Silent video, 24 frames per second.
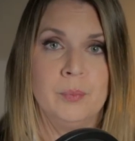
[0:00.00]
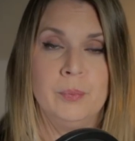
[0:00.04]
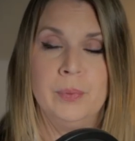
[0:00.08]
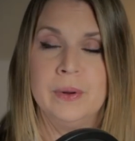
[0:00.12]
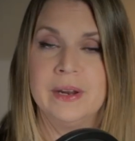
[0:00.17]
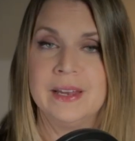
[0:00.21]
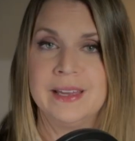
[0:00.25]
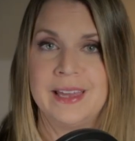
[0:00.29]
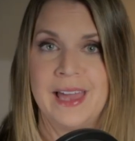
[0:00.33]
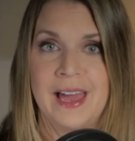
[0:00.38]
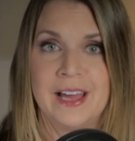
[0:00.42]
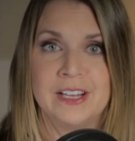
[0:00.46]

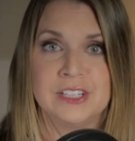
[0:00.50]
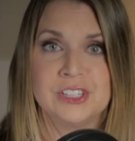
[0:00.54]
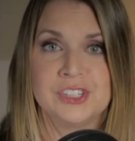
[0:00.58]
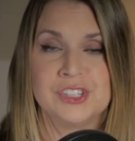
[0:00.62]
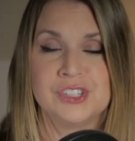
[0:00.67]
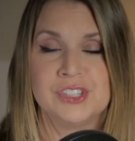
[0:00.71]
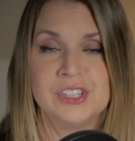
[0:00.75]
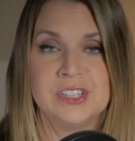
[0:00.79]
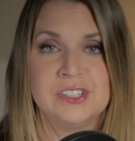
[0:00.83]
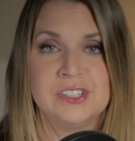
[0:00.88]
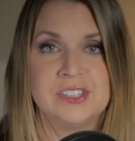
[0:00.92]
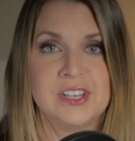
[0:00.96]
But again,
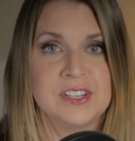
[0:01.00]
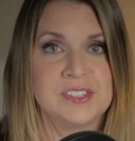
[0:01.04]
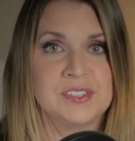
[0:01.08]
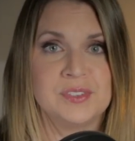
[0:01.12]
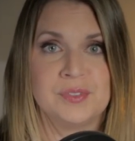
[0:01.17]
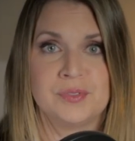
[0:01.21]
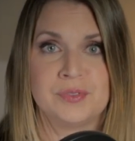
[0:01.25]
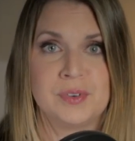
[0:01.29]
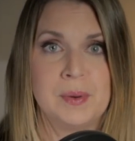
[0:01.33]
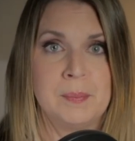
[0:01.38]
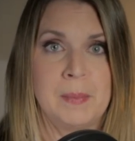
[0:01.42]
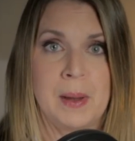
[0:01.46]
she
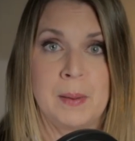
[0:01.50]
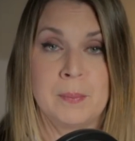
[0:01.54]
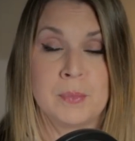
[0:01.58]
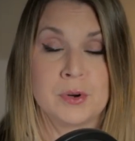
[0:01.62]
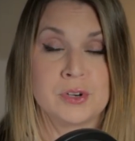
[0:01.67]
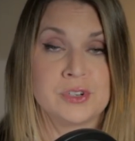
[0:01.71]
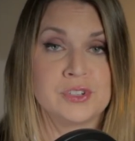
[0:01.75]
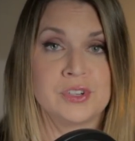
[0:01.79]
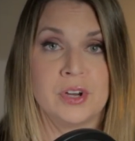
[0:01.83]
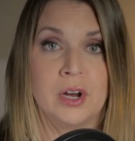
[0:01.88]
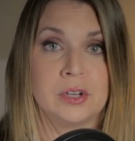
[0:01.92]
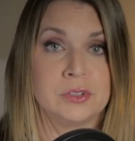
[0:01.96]
doesn't
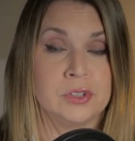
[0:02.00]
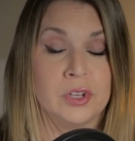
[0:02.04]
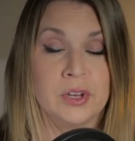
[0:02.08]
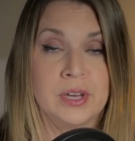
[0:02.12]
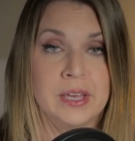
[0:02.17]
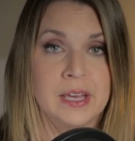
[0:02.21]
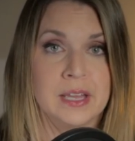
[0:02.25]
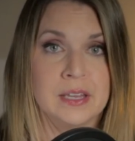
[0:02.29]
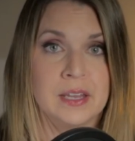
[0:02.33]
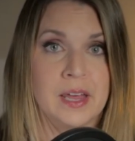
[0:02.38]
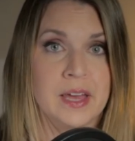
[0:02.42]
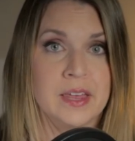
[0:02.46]
remember Sean
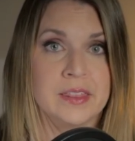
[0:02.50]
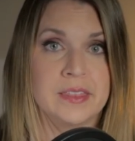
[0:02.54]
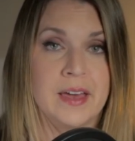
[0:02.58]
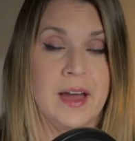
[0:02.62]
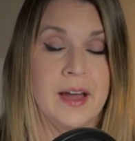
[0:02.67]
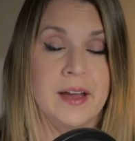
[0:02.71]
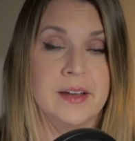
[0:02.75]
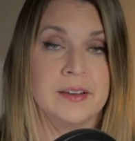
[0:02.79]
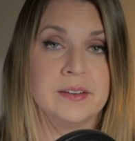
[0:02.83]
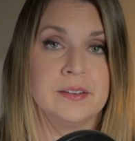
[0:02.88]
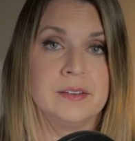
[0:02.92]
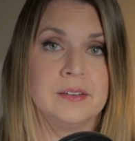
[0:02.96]
looking like
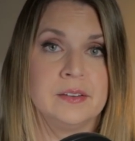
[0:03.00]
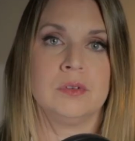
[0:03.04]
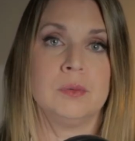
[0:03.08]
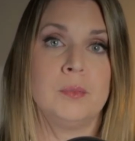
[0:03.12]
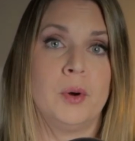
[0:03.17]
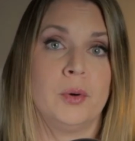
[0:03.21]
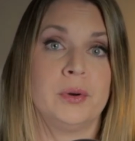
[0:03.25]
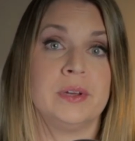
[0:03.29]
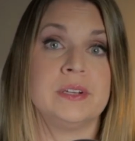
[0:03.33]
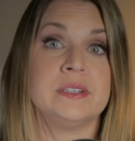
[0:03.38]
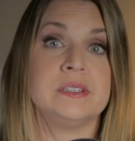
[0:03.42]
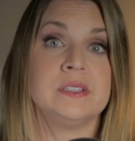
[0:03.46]
that.
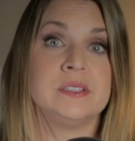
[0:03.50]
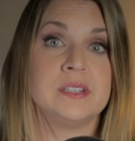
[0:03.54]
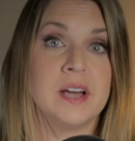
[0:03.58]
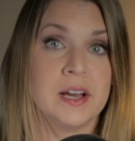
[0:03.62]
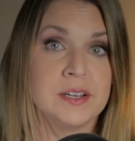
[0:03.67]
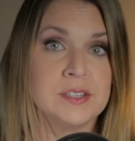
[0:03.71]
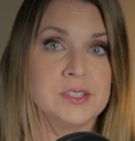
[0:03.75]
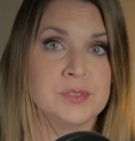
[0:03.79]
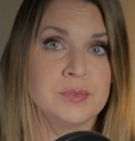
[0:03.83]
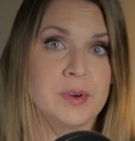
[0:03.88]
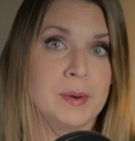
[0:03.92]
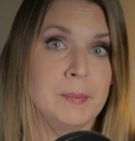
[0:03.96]
Ramona
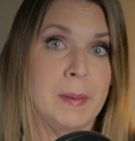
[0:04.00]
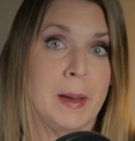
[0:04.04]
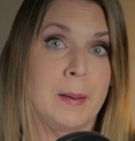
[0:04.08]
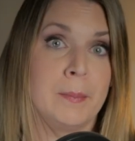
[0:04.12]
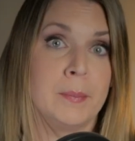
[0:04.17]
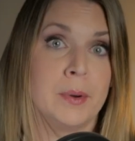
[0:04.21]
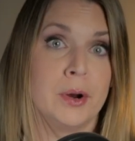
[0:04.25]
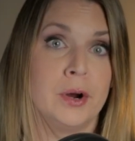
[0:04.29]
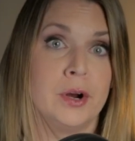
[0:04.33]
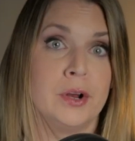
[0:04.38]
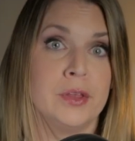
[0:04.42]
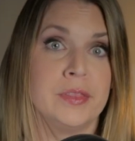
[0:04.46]
does
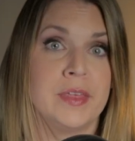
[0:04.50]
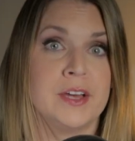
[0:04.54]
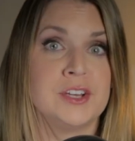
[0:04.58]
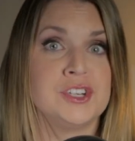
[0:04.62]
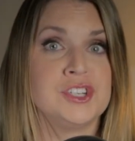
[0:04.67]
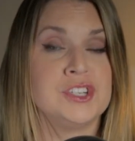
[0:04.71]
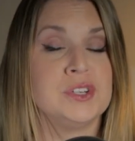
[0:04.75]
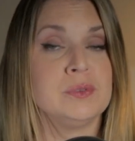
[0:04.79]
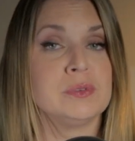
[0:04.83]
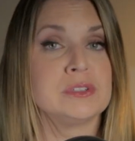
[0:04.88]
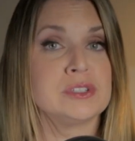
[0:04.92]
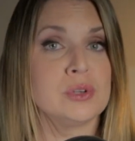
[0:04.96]
remember that
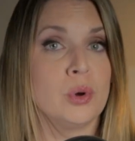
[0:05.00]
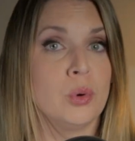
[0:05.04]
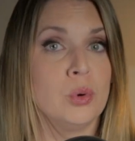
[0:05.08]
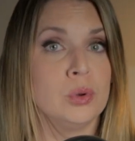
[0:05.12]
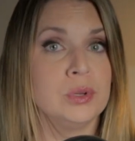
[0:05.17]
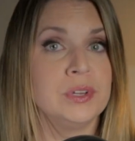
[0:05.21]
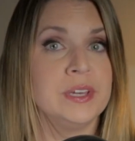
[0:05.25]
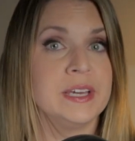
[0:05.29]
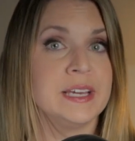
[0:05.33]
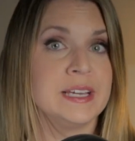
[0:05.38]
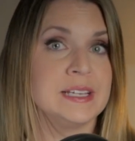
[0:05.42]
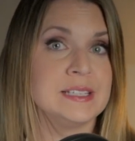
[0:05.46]
she was
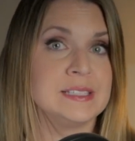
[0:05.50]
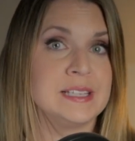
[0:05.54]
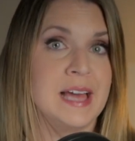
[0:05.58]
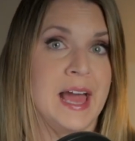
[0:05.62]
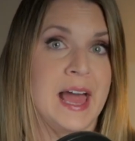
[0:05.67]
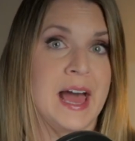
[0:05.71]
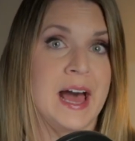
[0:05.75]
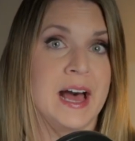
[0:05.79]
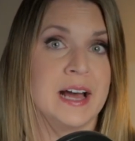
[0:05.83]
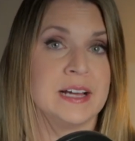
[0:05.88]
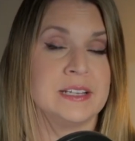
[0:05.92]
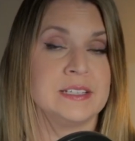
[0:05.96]
holding his
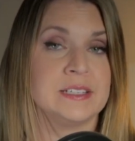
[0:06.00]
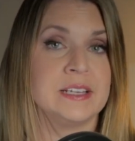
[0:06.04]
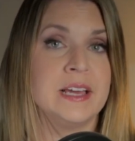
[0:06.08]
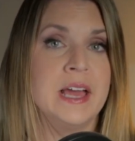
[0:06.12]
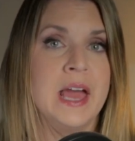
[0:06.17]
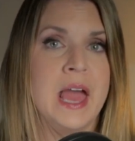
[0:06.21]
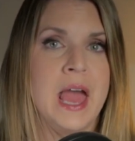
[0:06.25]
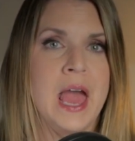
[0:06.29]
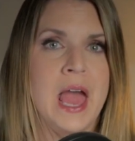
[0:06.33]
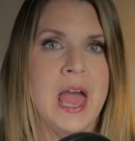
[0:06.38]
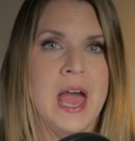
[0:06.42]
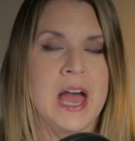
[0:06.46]
hand
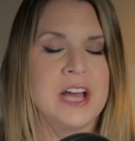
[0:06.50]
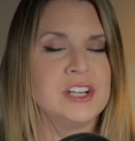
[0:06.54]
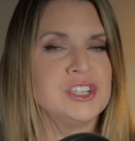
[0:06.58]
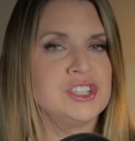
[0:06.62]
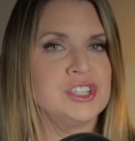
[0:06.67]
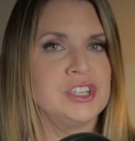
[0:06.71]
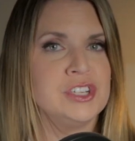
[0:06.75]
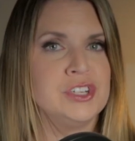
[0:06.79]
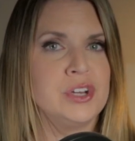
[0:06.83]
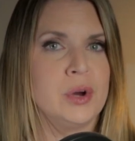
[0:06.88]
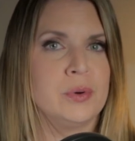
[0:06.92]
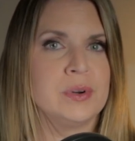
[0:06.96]
and
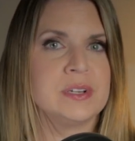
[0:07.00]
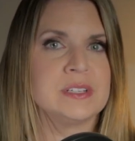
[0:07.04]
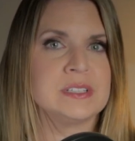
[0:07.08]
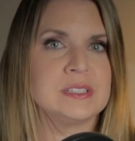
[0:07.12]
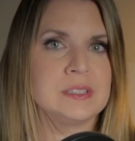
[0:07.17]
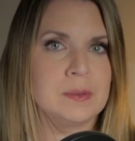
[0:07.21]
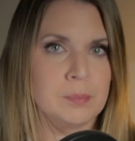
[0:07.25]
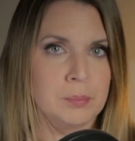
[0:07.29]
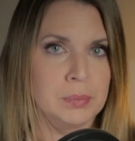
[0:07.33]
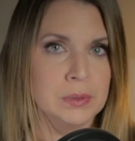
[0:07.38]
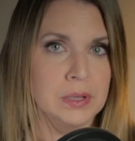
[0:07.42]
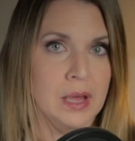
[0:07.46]
she
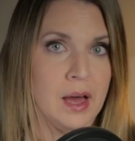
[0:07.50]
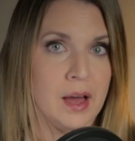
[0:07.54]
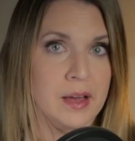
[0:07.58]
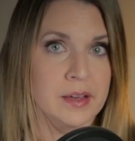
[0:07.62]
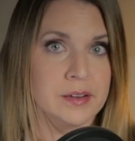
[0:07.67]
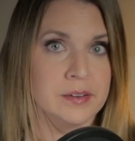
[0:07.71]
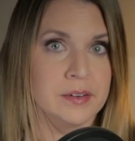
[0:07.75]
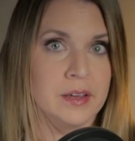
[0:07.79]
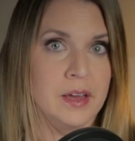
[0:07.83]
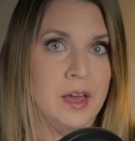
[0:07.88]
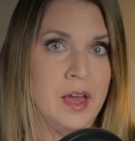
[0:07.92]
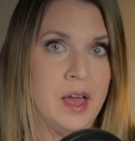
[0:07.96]
noticed
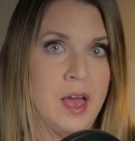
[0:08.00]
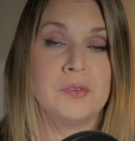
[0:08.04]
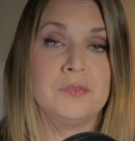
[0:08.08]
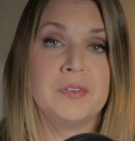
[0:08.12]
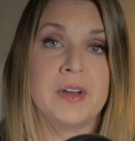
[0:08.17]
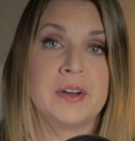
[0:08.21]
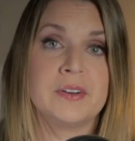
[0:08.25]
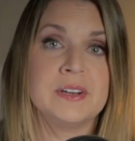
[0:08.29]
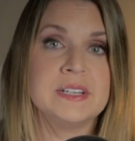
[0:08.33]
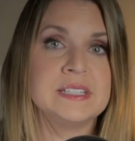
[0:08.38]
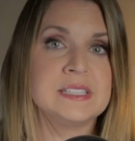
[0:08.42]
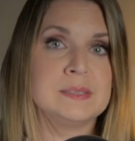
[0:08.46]
blood, a
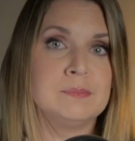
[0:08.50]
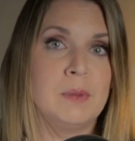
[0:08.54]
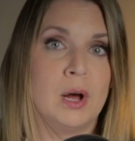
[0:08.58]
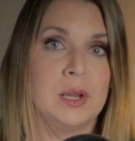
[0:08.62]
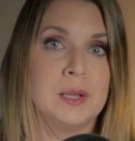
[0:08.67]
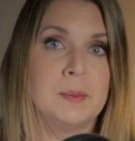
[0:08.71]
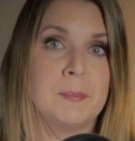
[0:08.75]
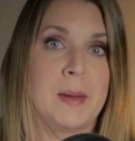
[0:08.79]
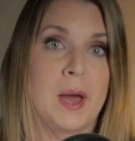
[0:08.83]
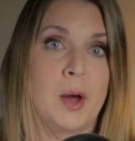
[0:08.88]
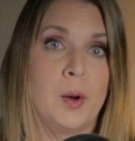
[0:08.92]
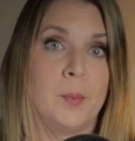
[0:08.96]
very small
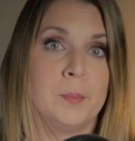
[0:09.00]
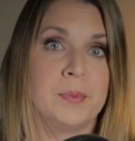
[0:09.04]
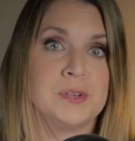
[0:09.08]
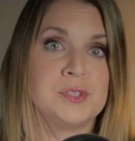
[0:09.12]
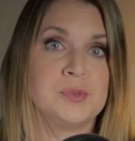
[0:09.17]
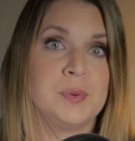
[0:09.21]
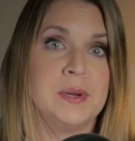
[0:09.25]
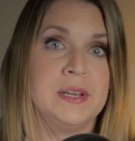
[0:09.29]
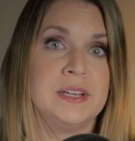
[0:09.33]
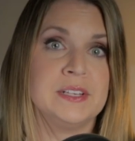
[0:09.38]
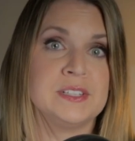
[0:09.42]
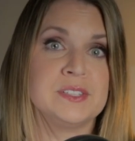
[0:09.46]
amount between